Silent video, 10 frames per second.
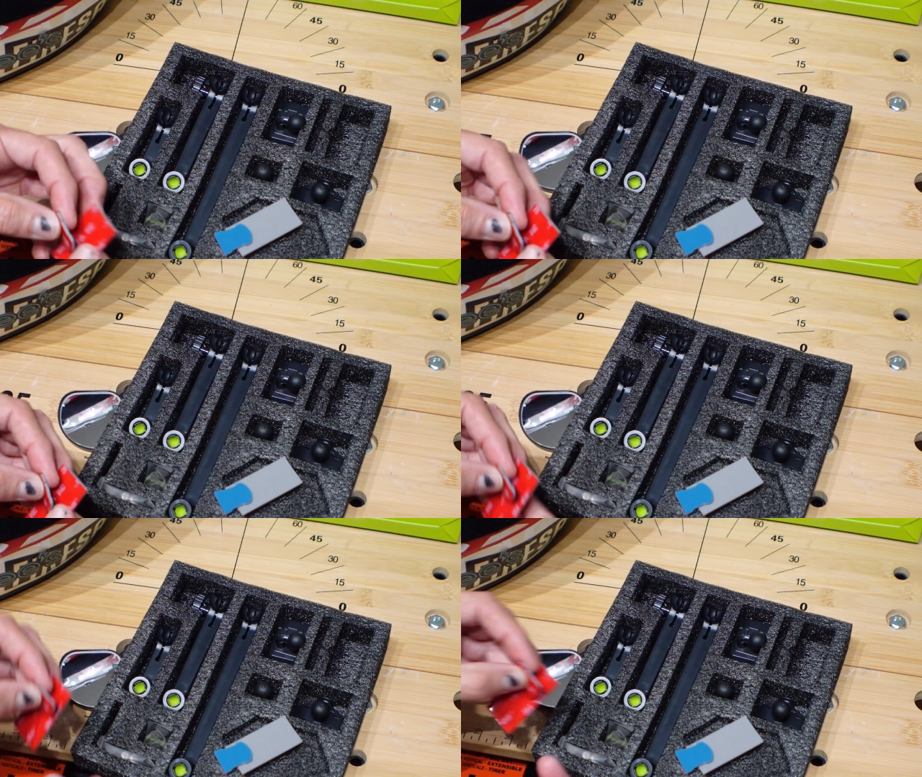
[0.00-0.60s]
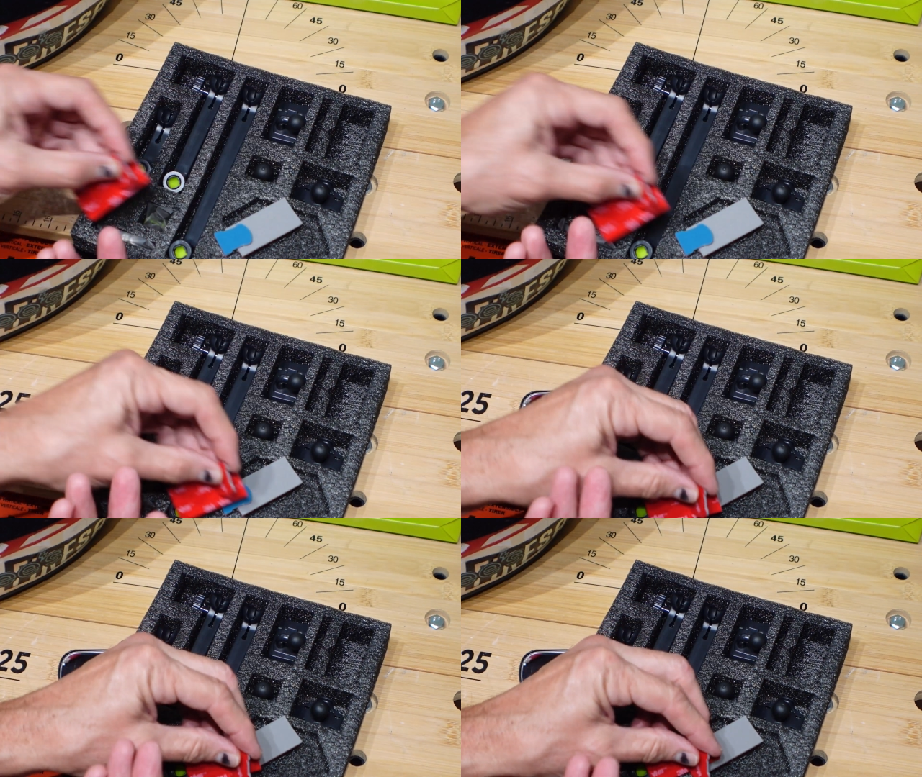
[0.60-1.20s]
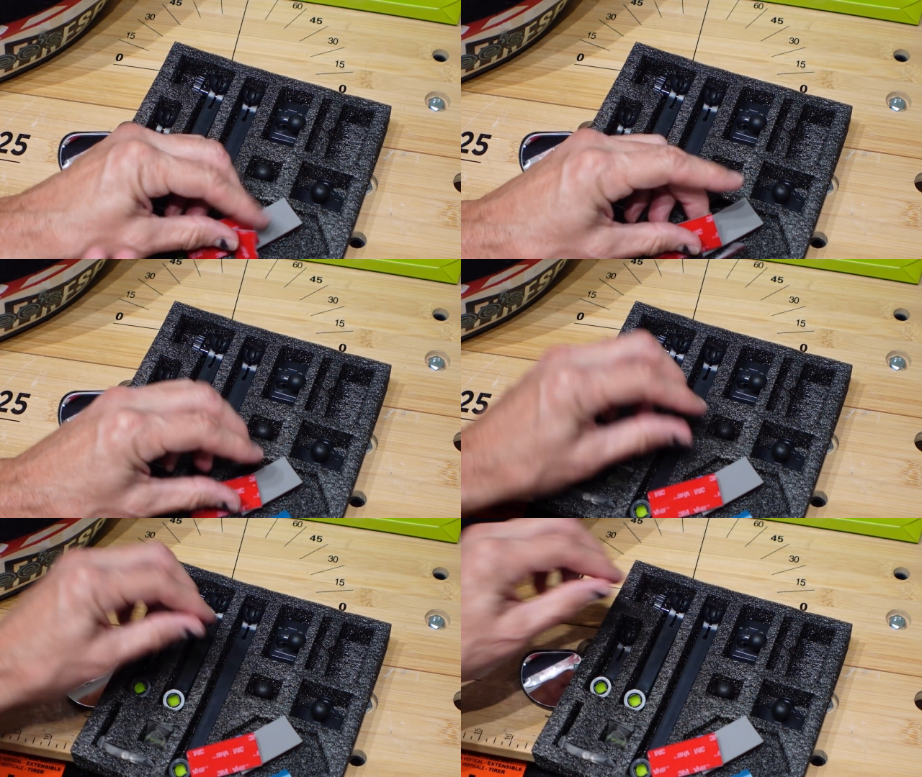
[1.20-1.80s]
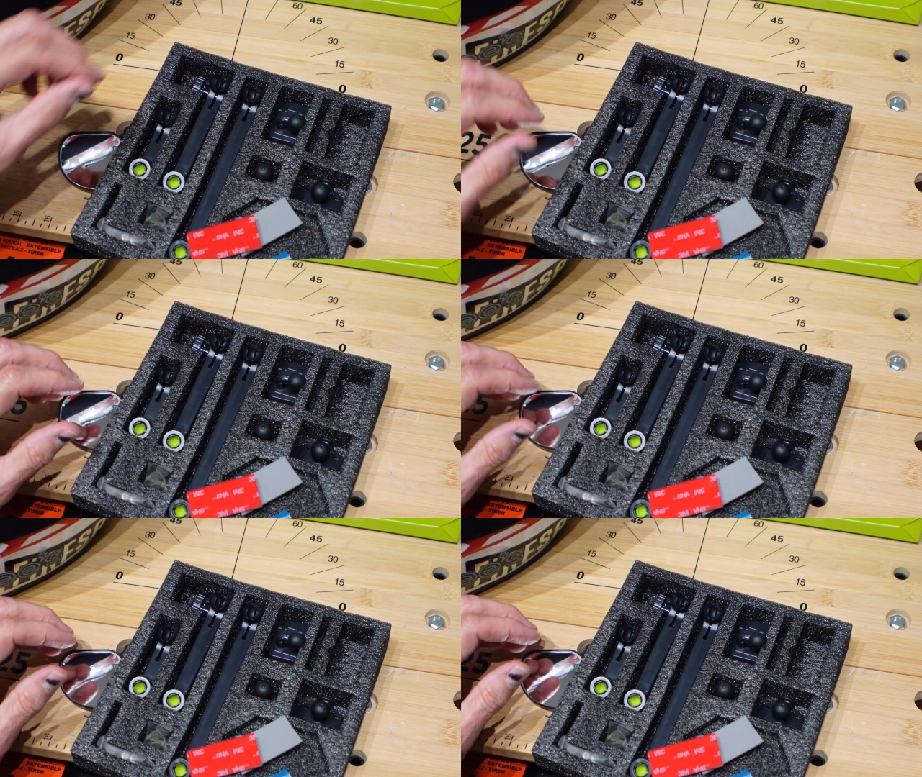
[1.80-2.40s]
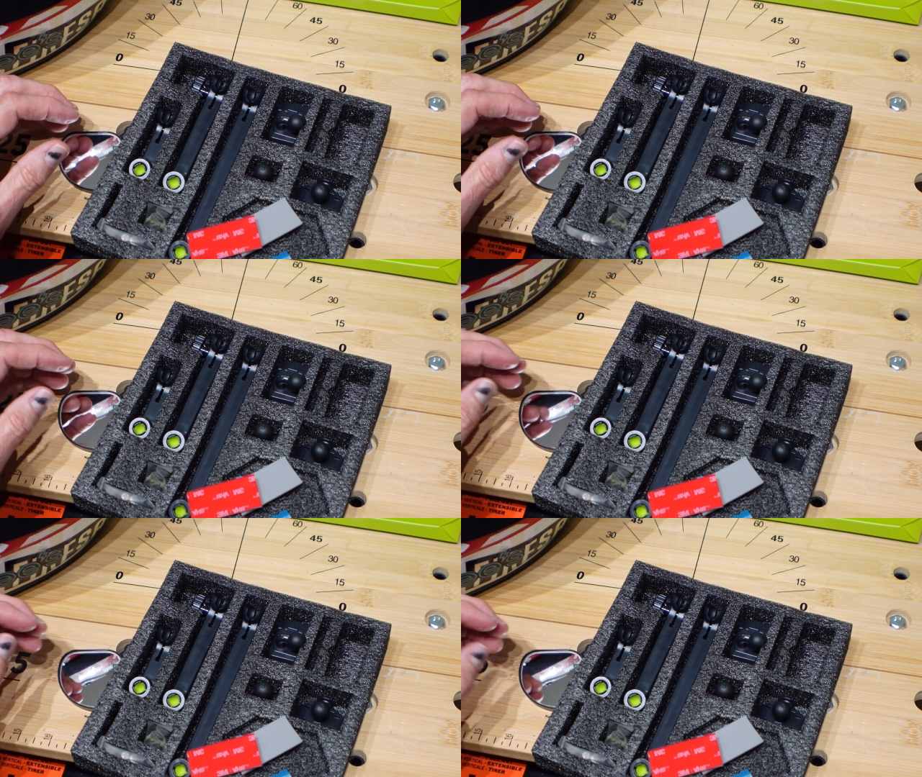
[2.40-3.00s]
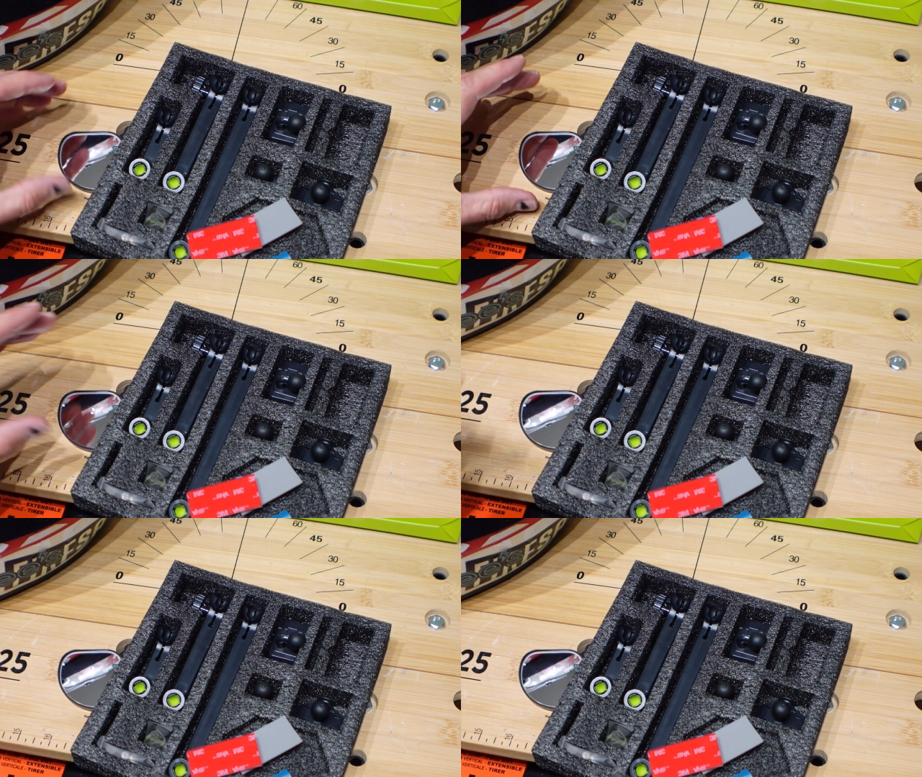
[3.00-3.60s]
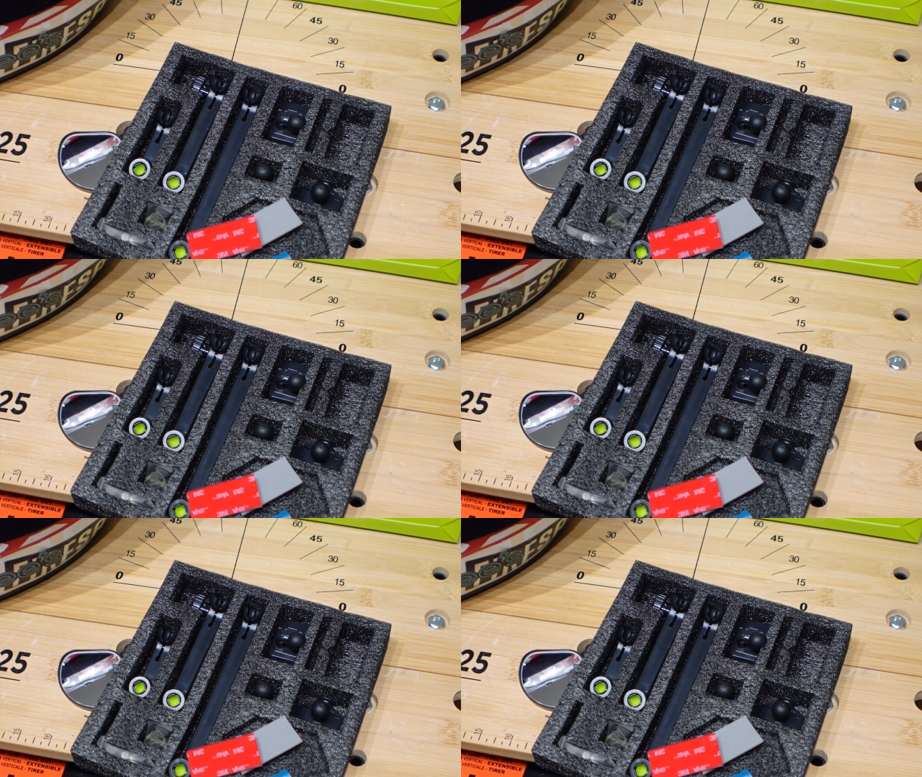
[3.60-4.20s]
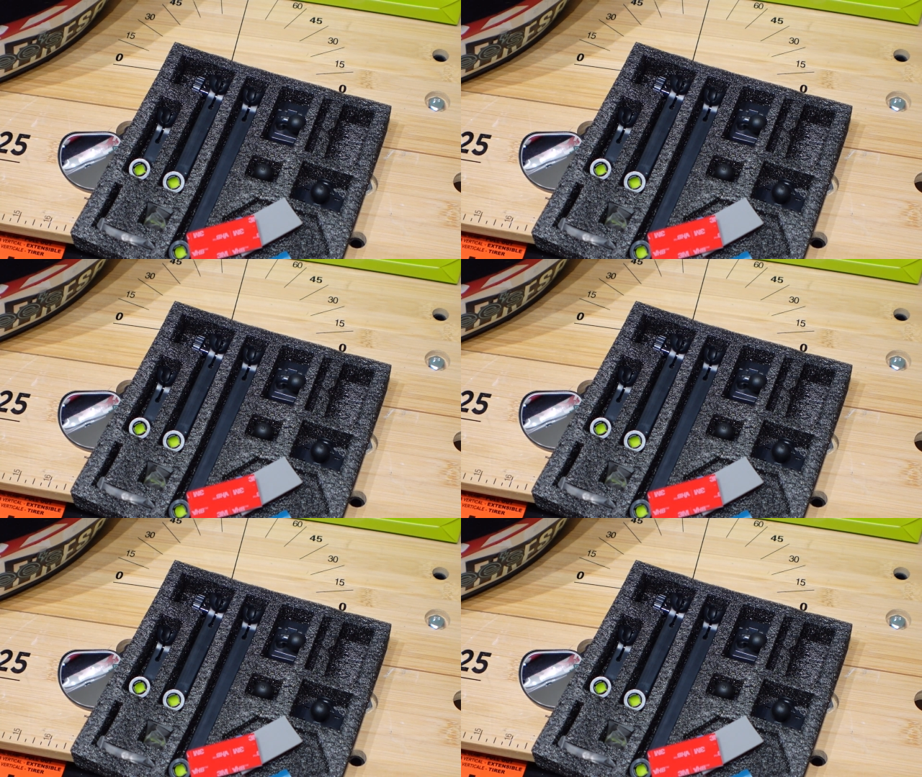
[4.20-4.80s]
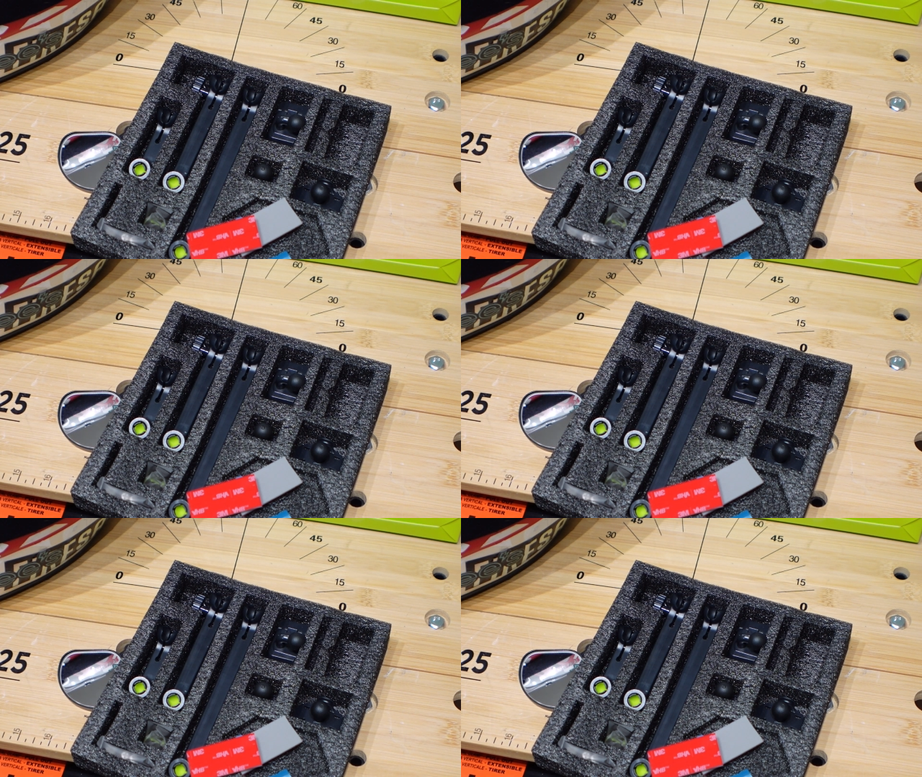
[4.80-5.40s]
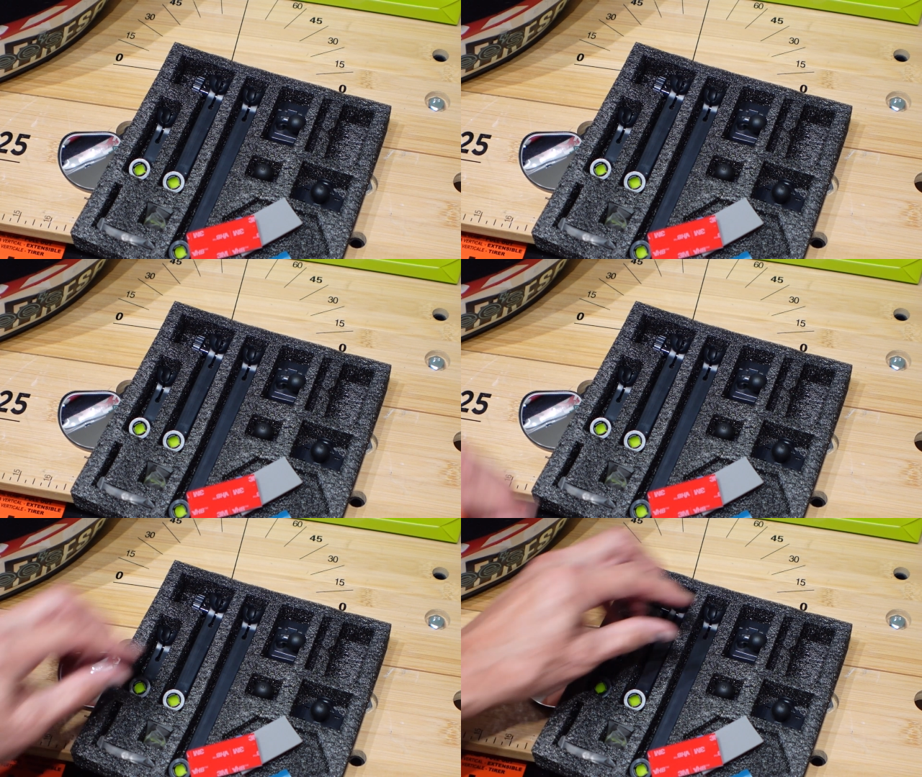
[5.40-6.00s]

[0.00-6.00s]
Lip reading: (no speaker visible)